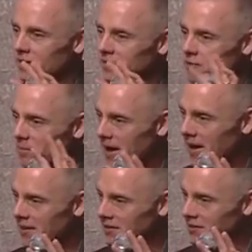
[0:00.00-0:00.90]

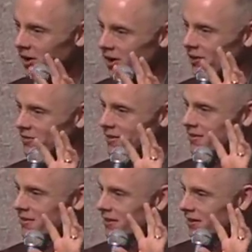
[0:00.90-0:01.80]
demands, all of
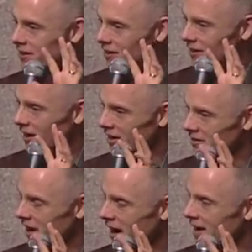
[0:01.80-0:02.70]
its
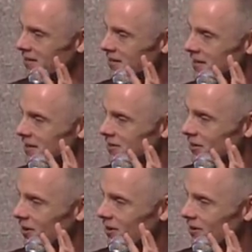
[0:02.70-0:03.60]
anxieties,
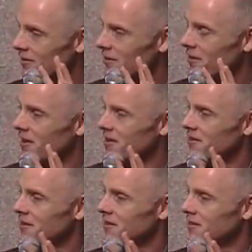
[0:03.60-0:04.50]
all the things
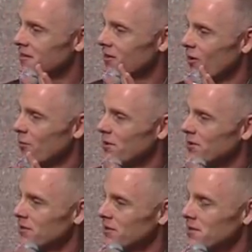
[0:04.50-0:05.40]
that it's
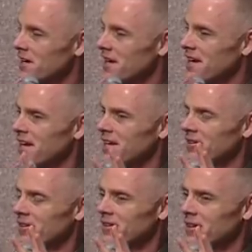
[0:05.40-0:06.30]
hoping to attain
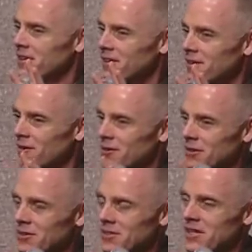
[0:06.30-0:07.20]
or
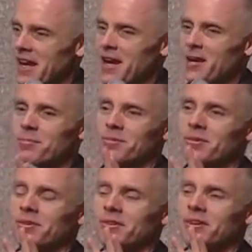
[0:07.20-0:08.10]
to escape
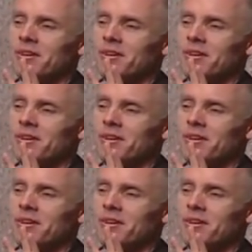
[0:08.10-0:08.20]
or